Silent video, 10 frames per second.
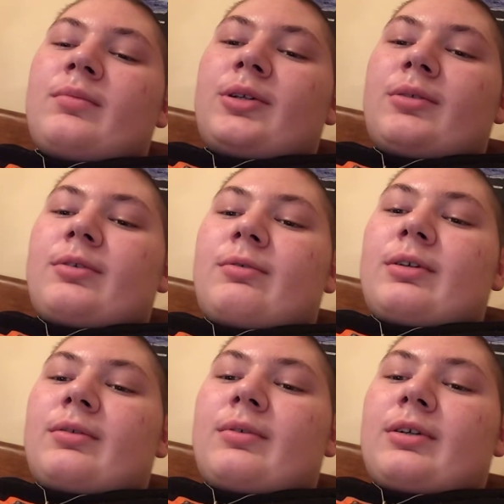But we
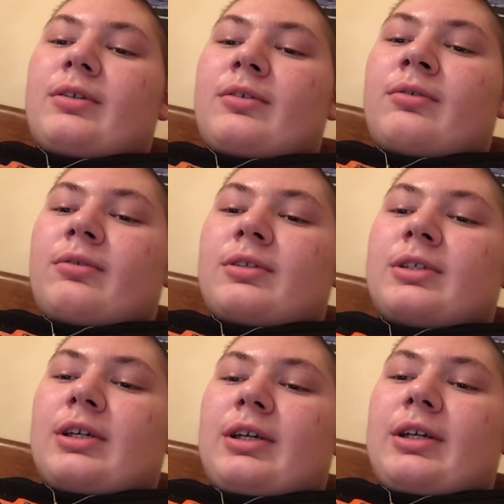went around the
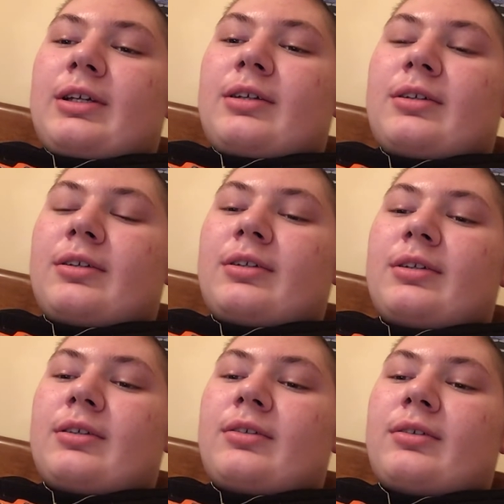cul-de-sac and
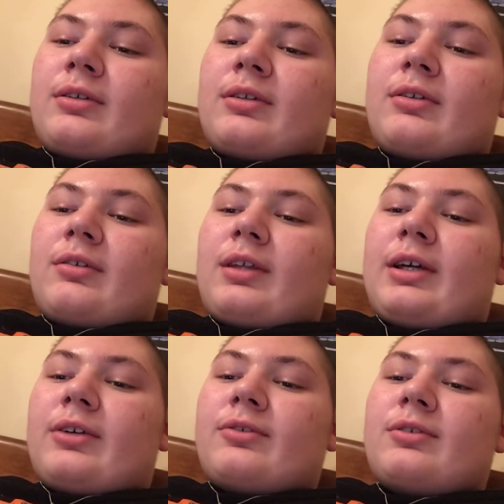then looked at all the
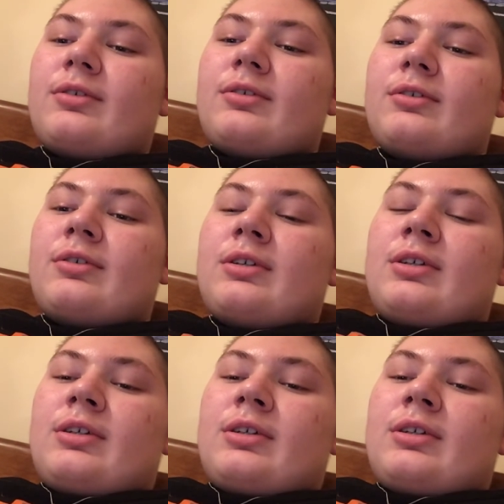houses.